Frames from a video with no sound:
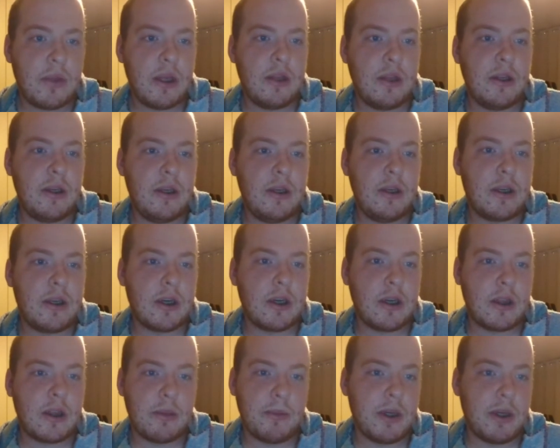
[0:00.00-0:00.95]
And then he
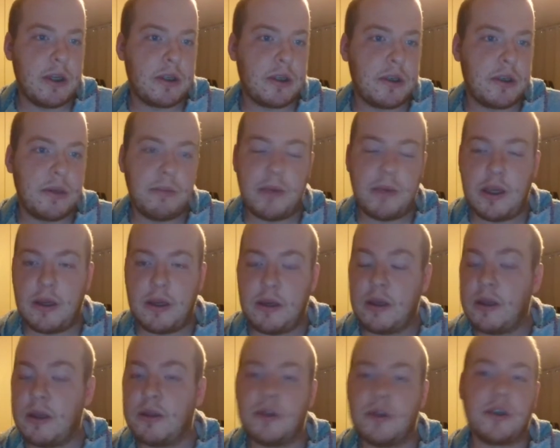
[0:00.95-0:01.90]
taught the medicine
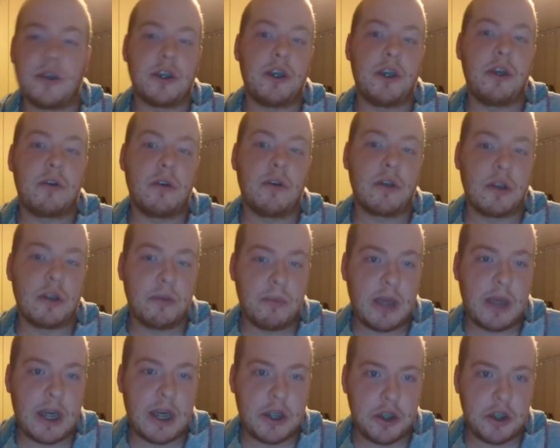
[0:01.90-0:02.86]
men the secrets of
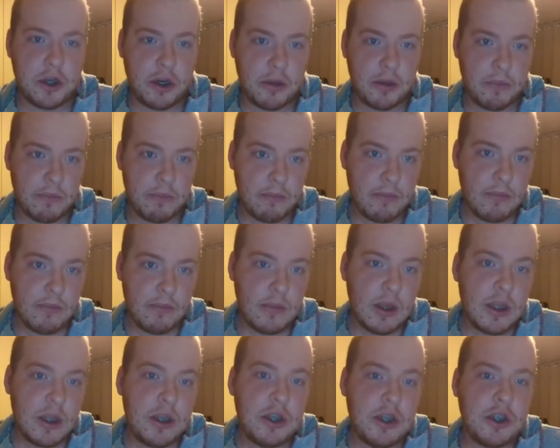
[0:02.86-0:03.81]
magic.
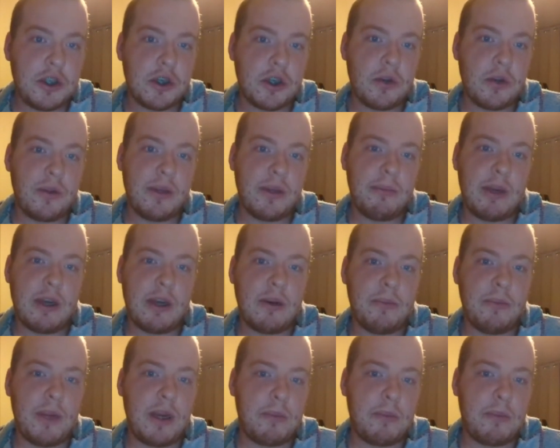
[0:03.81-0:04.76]
He showed them how
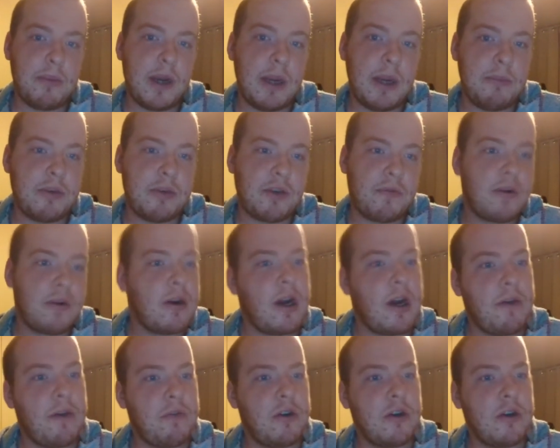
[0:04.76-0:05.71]
to make pipes for
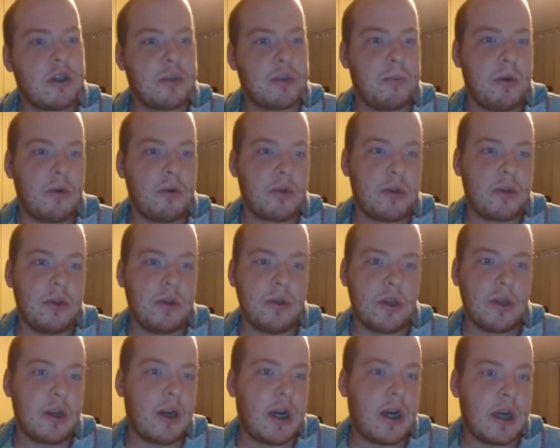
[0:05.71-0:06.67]
offering smoke to
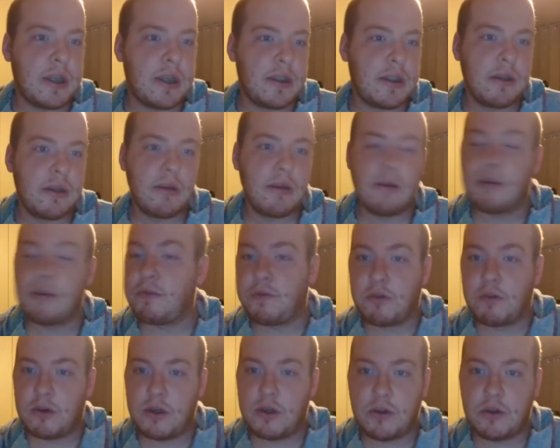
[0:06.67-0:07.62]
the gods of the
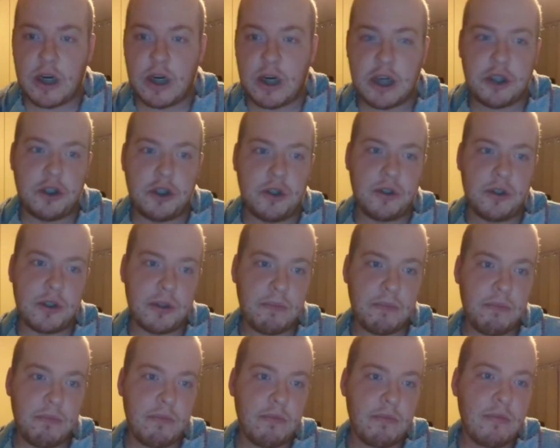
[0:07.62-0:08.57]
four directions.
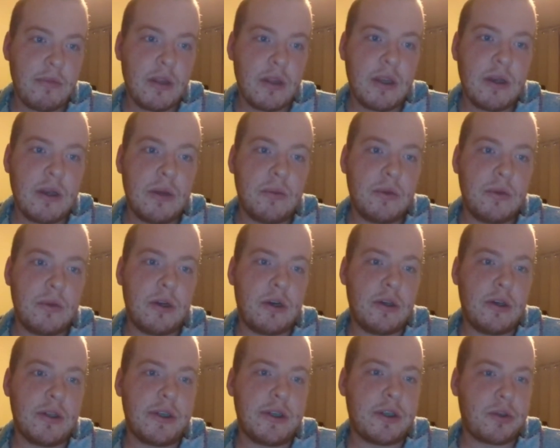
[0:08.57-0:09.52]
When
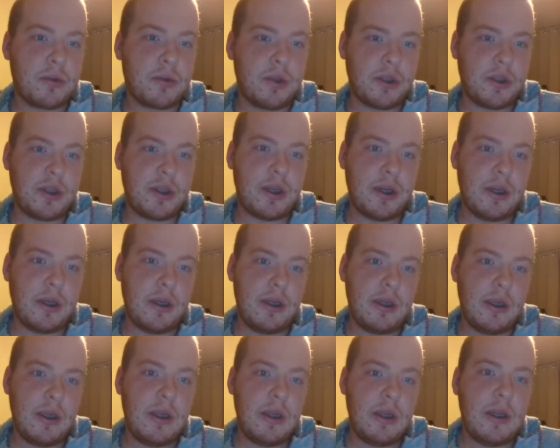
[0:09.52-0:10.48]
all this was
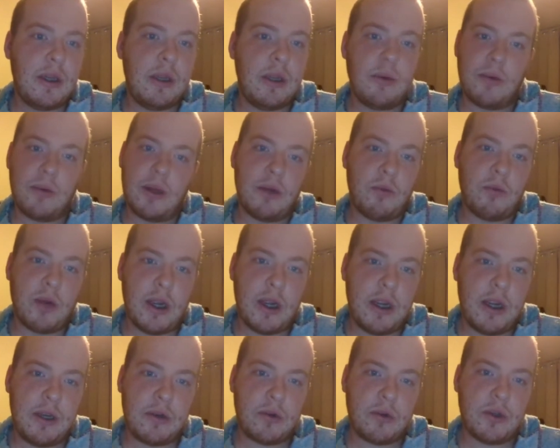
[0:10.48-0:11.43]
done, he went
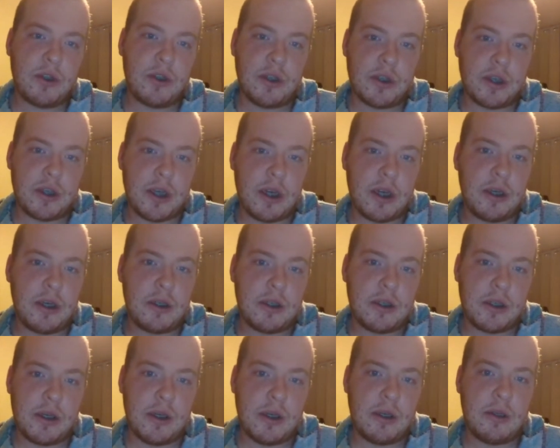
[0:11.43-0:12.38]
away towards the setting
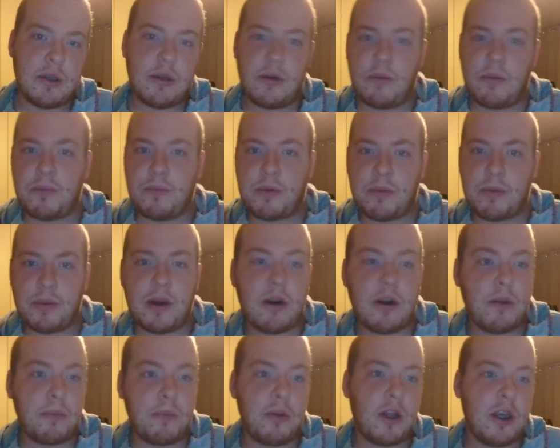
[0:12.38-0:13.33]
sun to
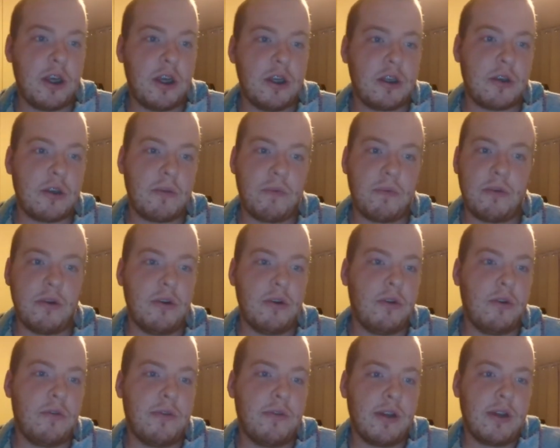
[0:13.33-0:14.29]
prepare a place for
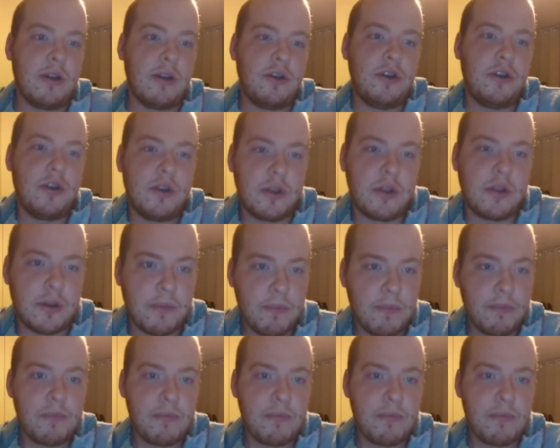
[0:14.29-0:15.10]
new villages.